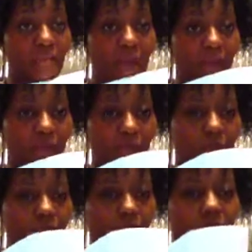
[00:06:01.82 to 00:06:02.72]
pattern
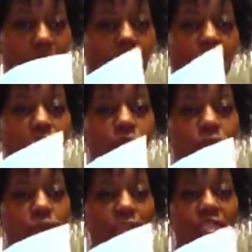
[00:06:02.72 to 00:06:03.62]
on,
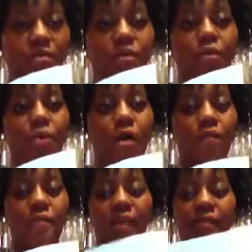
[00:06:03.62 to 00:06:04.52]
run some glue all
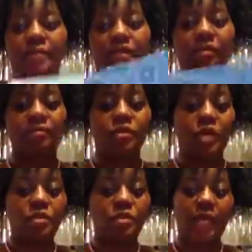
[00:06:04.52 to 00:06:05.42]
the way up there. So
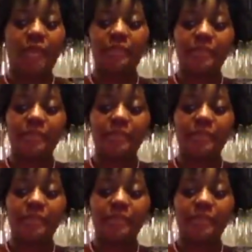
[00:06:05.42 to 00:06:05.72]
I'll do that.